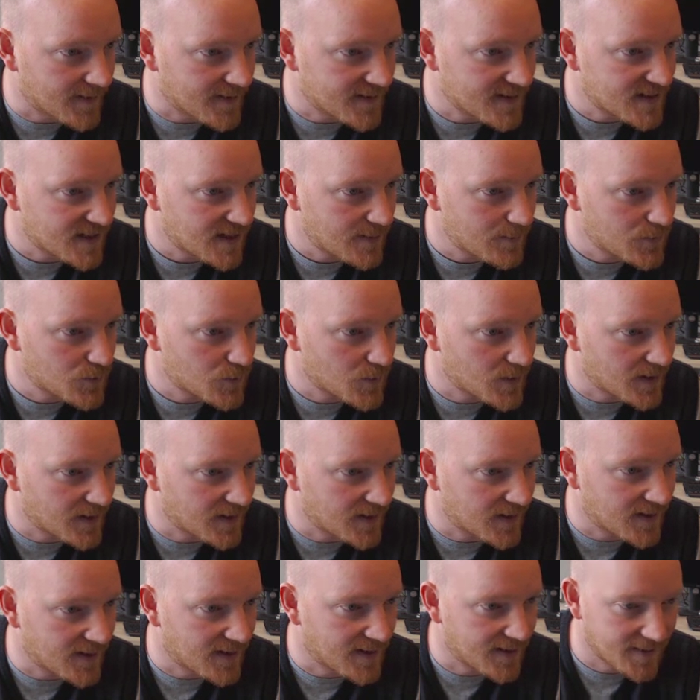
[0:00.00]
sum
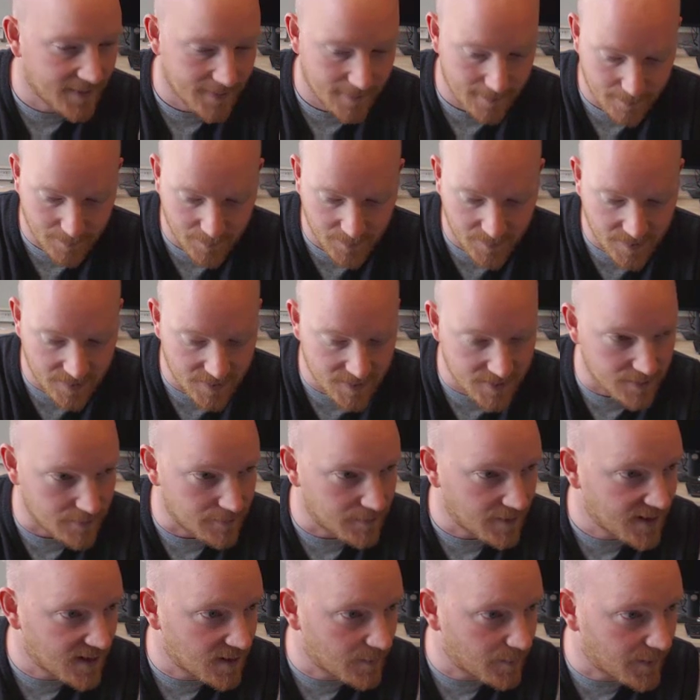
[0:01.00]
29
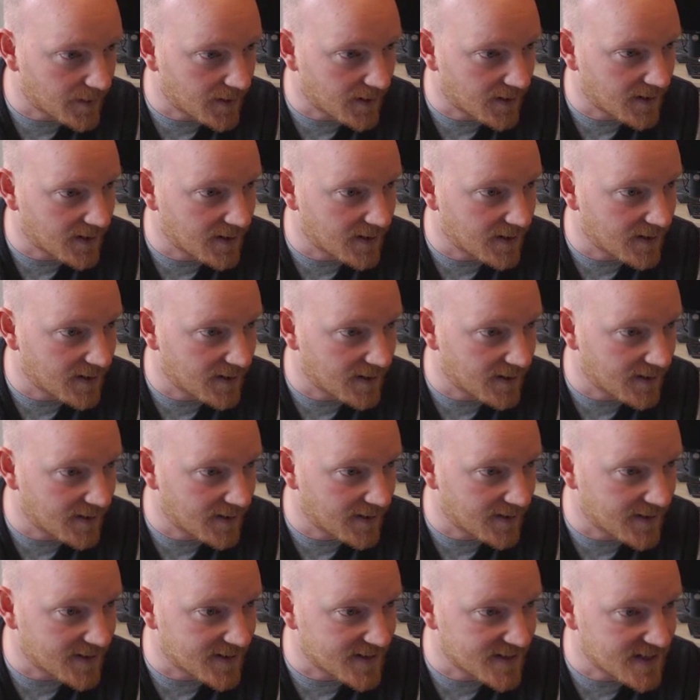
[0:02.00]
divided
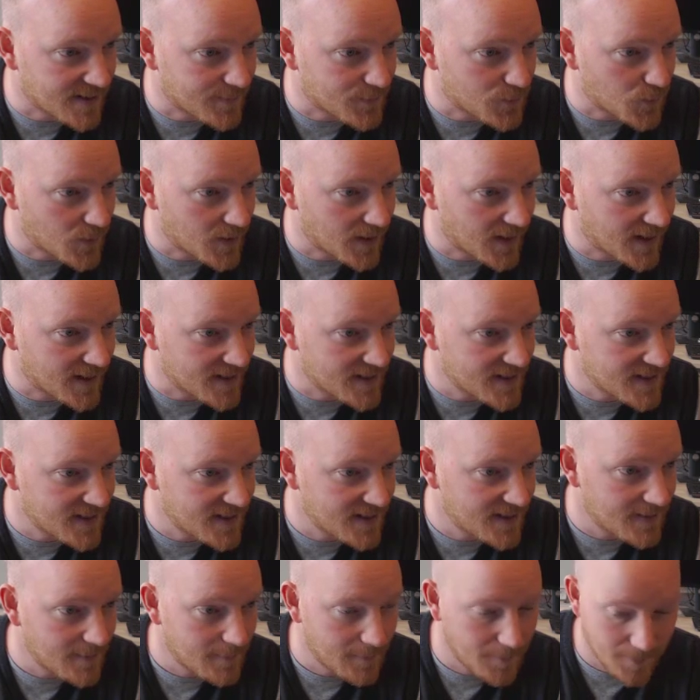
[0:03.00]
by sum
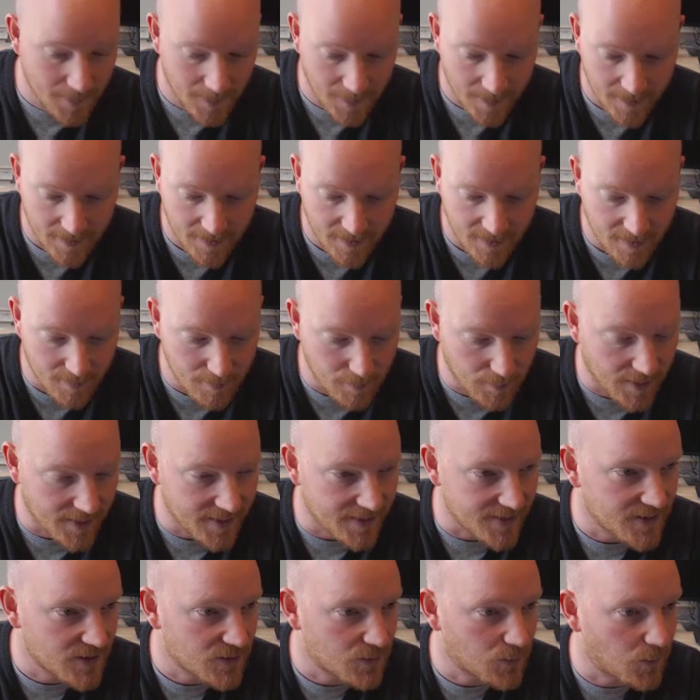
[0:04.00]
2018
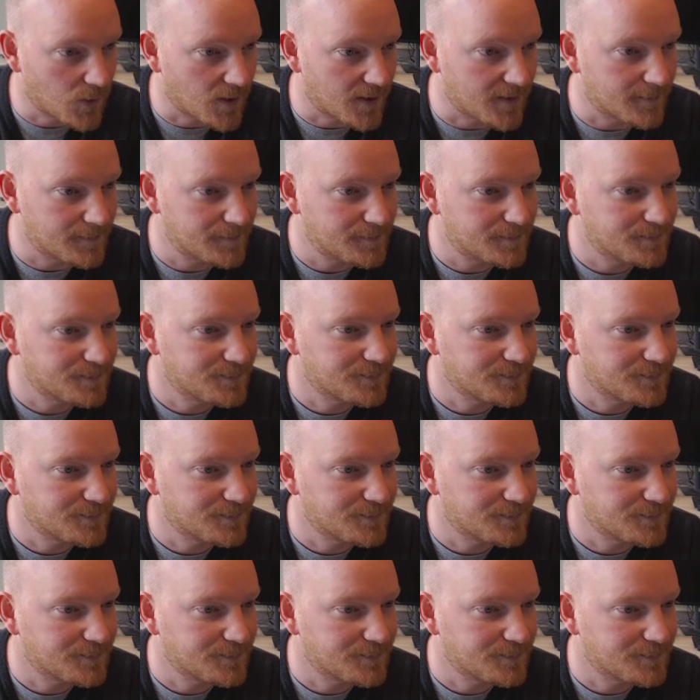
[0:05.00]
minus 1.